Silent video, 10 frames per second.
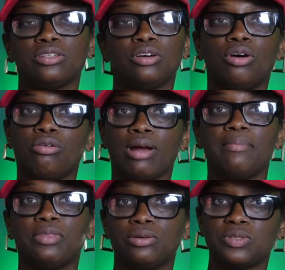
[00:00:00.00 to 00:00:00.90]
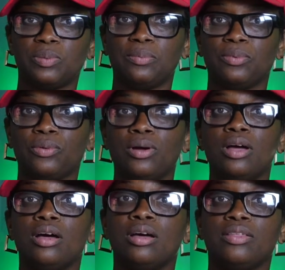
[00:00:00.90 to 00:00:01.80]
to go grab those people
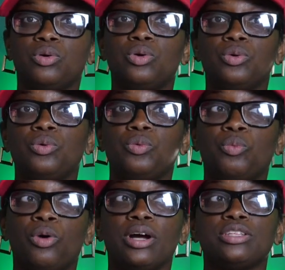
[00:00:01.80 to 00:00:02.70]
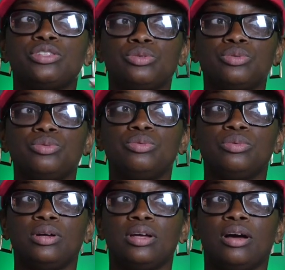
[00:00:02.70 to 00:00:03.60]
who want to
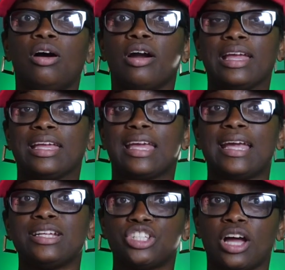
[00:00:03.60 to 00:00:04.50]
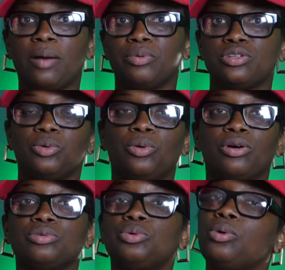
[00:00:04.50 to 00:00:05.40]
are engaged shoppers
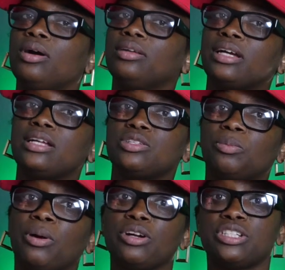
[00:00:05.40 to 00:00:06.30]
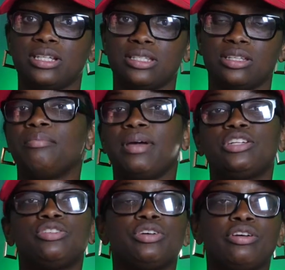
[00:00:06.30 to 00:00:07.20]
or who are looking to purchase.
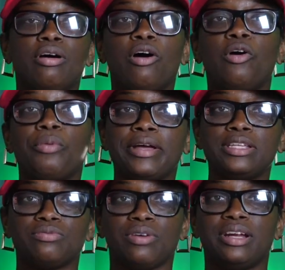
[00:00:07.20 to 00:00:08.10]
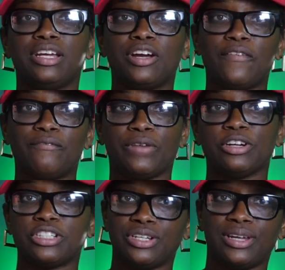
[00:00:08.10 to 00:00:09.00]
Make sure you're always running
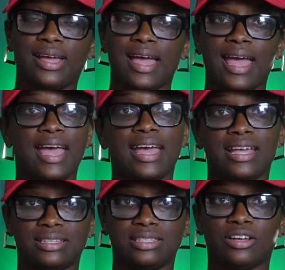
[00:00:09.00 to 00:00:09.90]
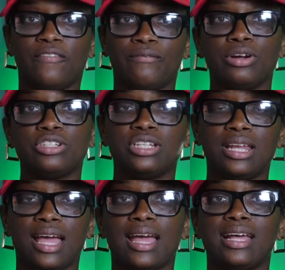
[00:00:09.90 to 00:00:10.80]
conversion ads.
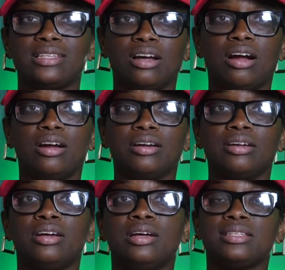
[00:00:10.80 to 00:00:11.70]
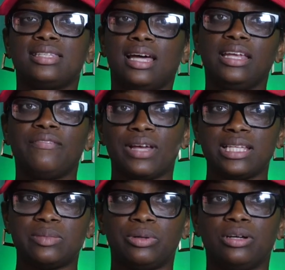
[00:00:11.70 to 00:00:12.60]
Conversion ads are telling
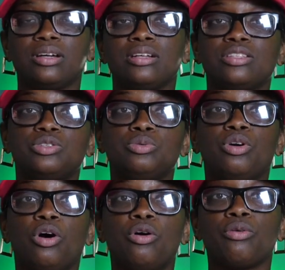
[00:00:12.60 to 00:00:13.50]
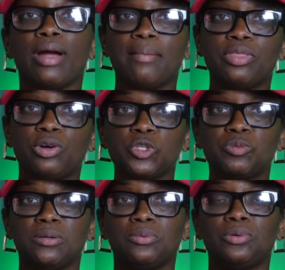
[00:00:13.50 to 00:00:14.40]
Facebook to go grab those
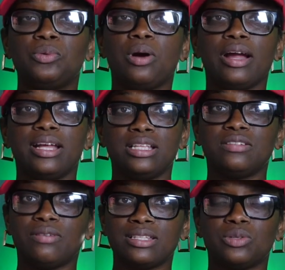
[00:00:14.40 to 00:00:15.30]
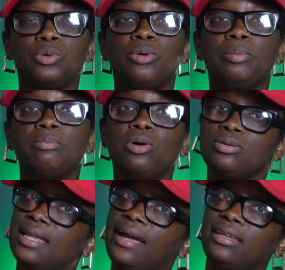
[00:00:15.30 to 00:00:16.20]
people who are interested, who will be
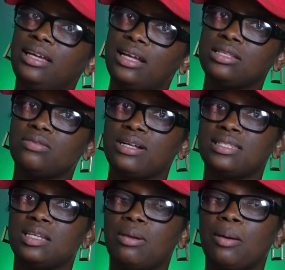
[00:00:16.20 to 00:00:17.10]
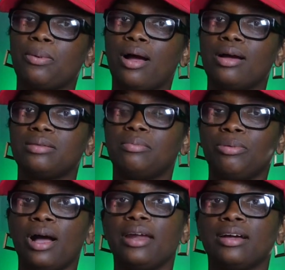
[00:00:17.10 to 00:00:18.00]
most likely interested in my pro-
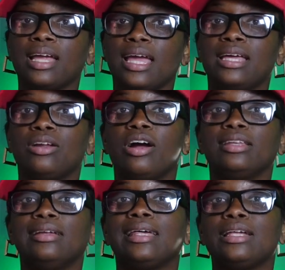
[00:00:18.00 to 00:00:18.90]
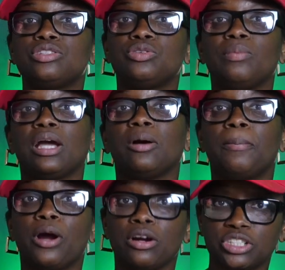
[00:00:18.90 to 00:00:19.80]
product and are looking to make a
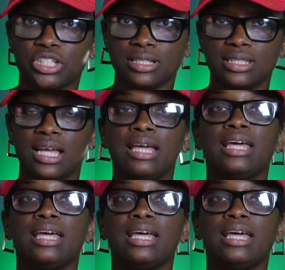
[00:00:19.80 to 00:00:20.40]
purchase.